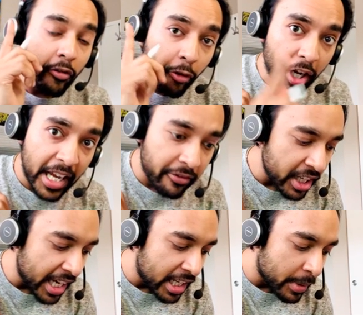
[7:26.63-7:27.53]
For
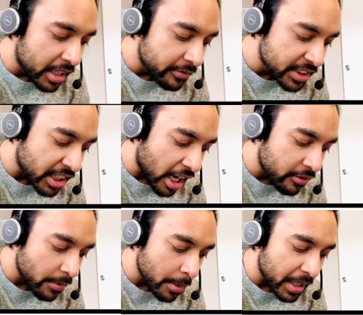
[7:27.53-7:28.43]
every element, we start
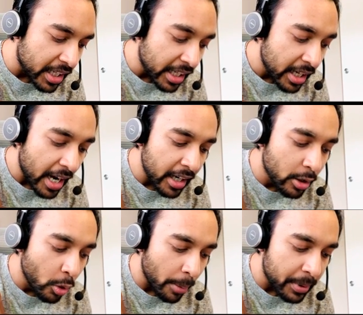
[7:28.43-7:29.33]
from the beginning and
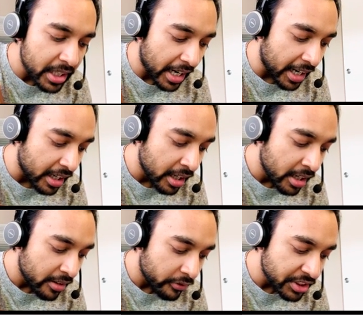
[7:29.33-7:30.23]
go up till the end.
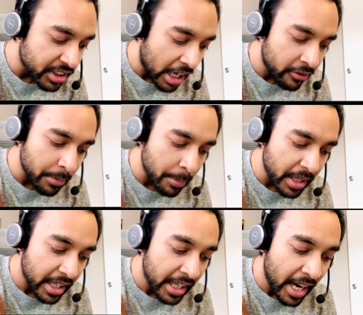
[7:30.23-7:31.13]
We start from the
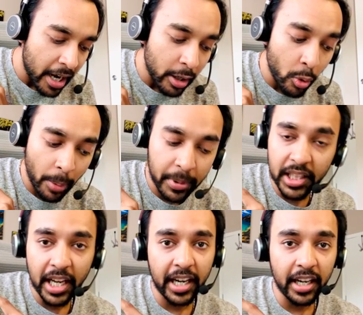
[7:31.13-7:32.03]
beginning and go up till
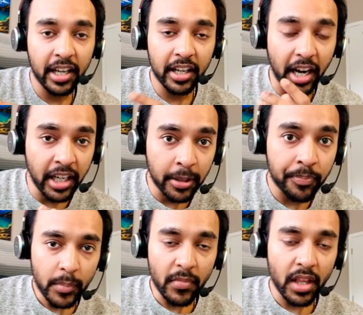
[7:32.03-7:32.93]
the end, right?
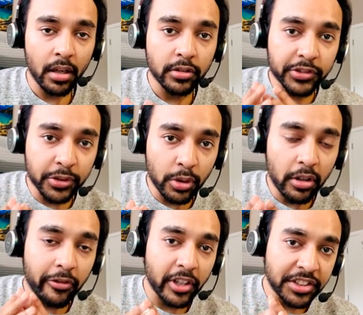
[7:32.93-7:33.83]
So
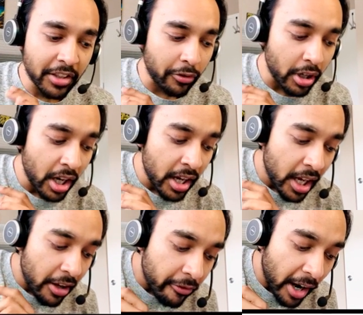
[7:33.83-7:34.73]
first of all,
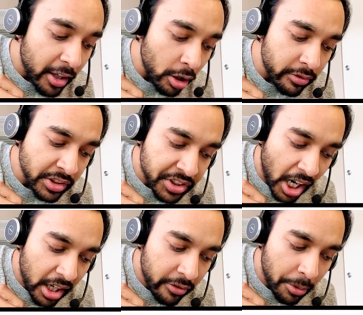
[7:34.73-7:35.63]
why not we
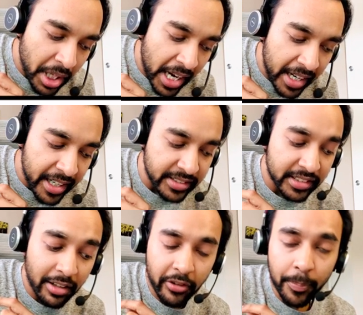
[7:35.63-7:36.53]
start from the end
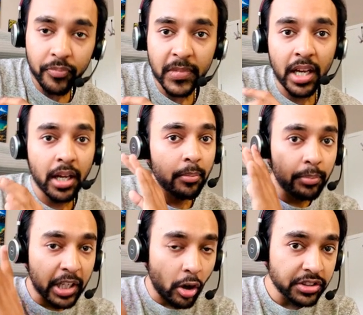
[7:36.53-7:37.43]
itself?
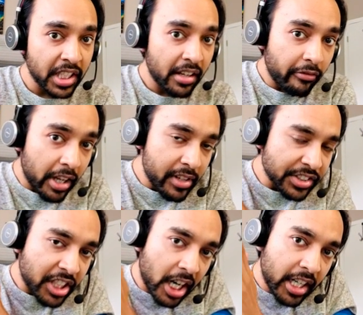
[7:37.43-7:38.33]
Because when we are
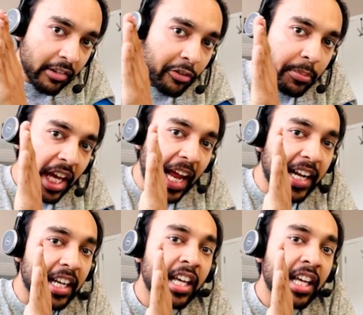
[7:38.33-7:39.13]
starting from the end,